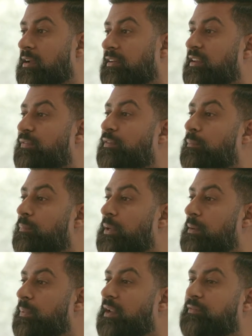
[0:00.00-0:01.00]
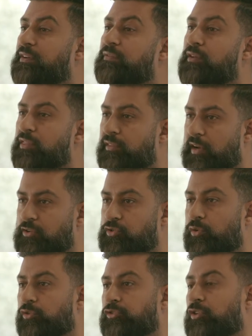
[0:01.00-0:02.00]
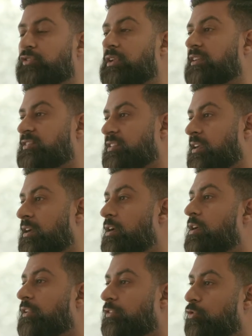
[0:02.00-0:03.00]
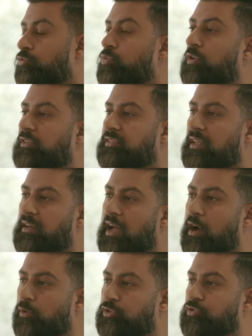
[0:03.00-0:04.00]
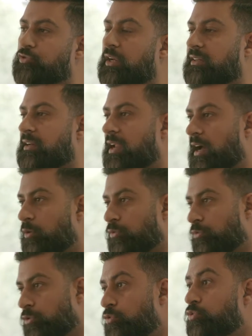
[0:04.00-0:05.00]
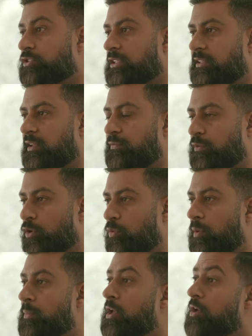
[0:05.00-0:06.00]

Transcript: Different people have different thresholds on as to the rules and how strict and how loosely they follow them.